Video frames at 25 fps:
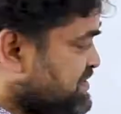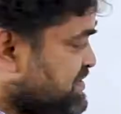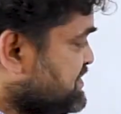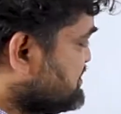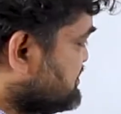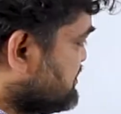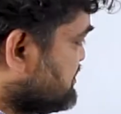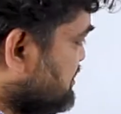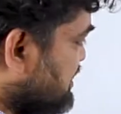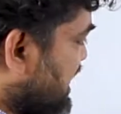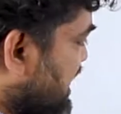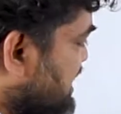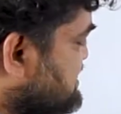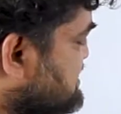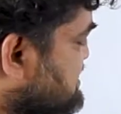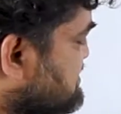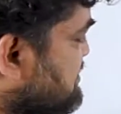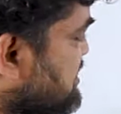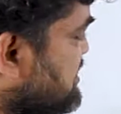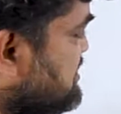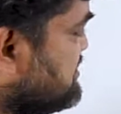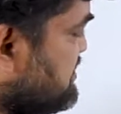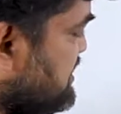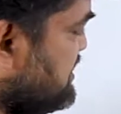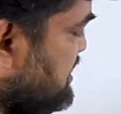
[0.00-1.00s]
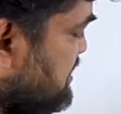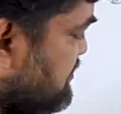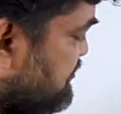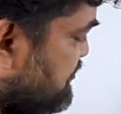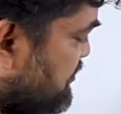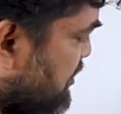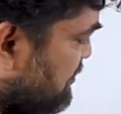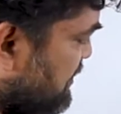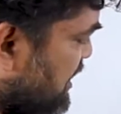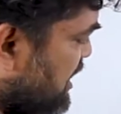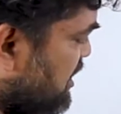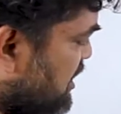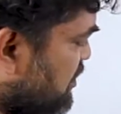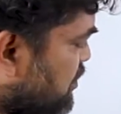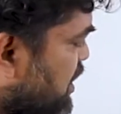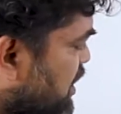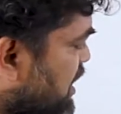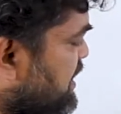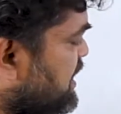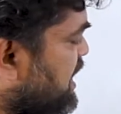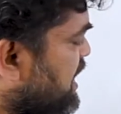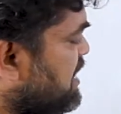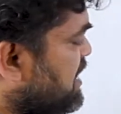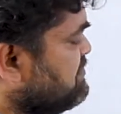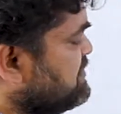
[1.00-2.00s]
So line symmetry from
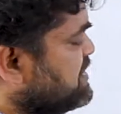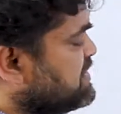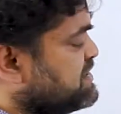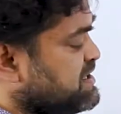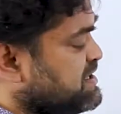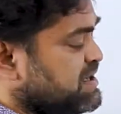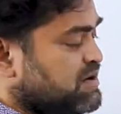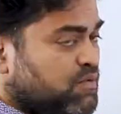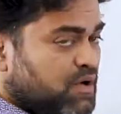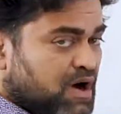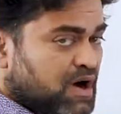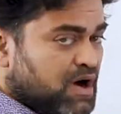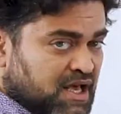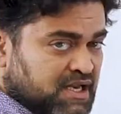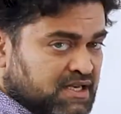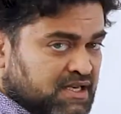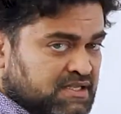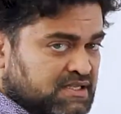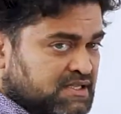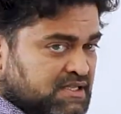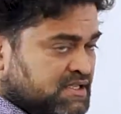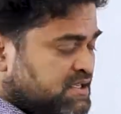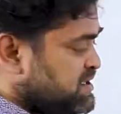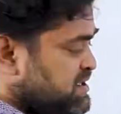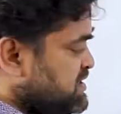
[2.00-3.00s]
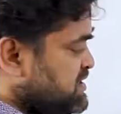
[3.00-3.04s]
L1, I am getting 1.